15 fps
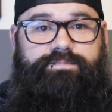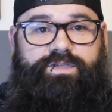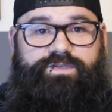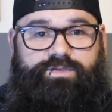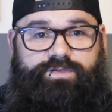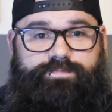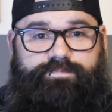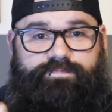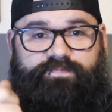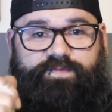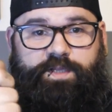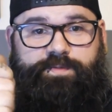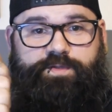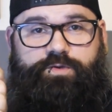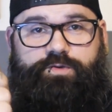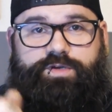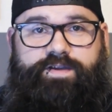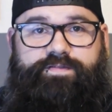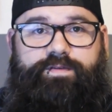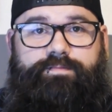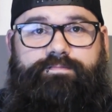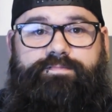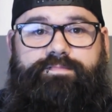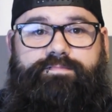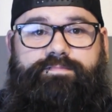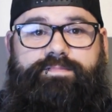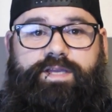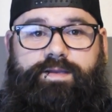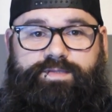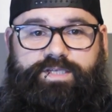There's a little Phillips screwdriver,
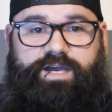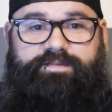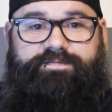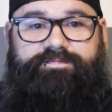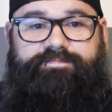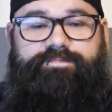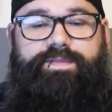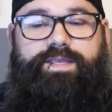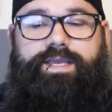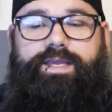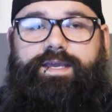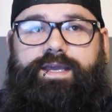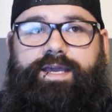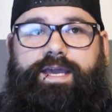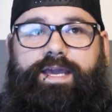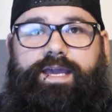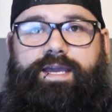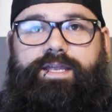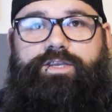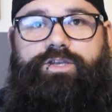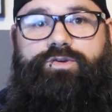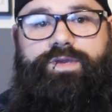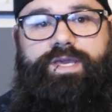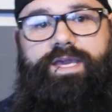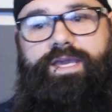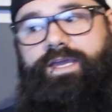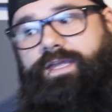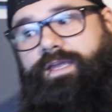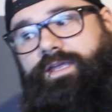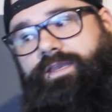comes off, and you
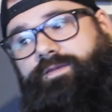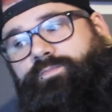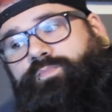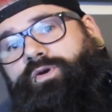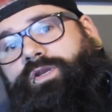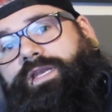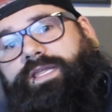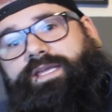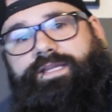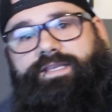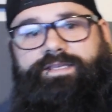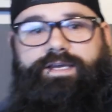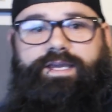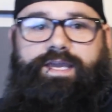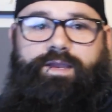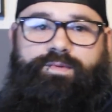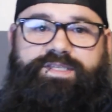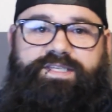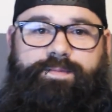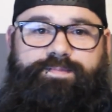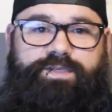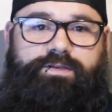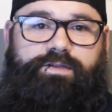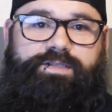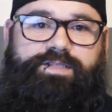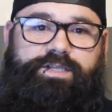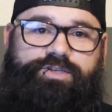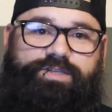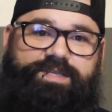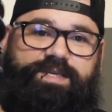can put it in a receptacle
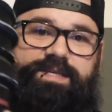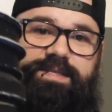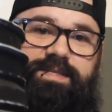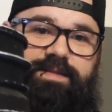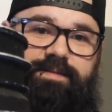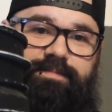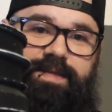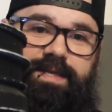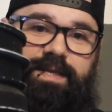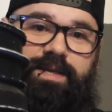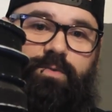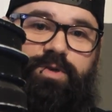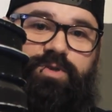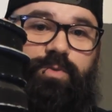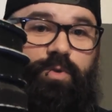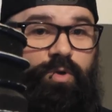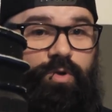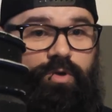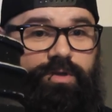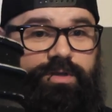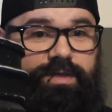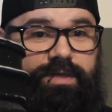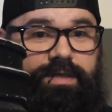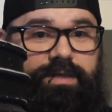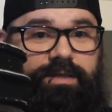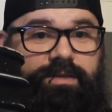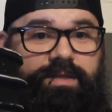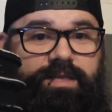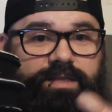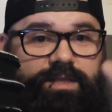such as this, which will hold
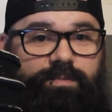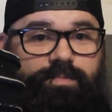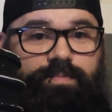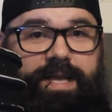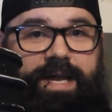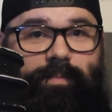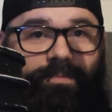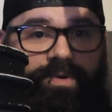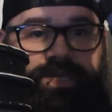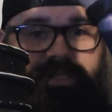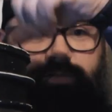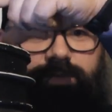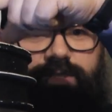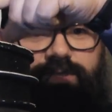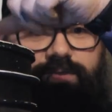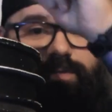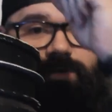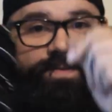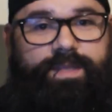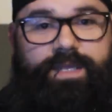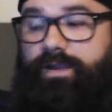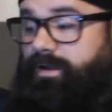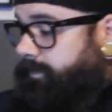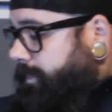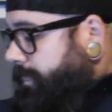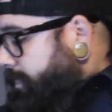the little black brake switch, throw it in there.